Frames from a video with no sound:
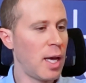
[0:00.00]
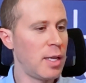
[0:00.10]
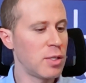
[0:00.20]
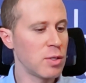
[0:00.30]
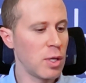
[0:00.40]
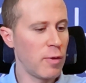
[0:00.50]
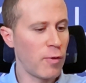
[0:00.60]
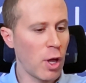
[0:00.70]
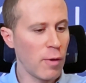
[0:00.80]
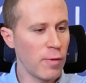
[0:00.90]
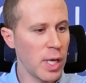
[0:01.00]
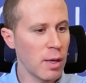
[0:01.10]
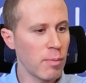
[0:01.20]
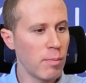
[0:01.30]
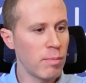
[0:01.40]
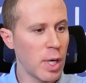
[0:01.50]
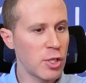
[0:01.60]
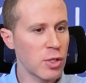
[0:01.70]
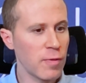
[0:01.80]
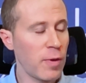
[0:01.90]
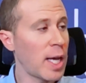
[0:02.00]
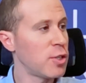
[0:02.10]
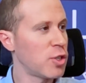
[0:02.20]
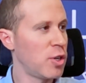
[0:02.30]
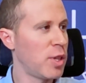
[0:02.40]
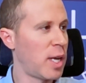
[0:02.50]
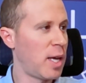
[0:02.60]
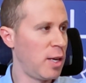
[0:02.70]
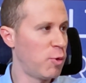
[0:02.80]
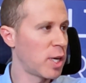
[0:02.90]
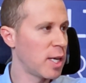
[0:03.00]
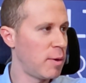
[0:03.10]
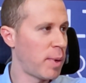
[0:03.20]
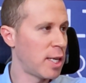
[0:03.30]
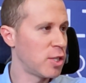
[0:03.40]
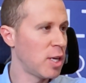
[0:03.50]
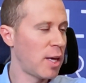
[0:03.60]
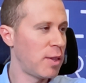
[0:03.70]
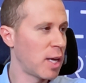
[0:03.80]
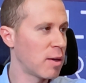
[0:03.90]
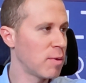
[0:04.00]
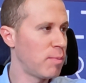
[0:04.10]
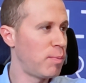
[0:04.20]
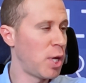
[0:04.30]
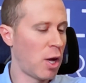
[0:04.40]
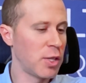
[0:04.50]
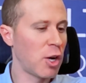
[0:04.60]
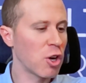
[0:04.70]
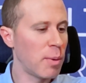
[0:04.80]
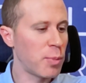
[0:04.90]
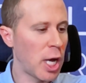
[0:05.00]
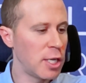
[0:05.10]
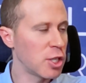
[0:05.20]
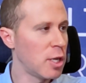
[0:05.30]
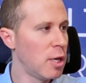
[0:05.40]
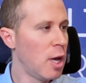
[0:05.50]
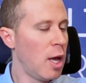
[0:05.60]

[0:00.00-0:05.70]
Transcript: and it's evolving much faster than anyone can imagine, I think, beyond our comprehension.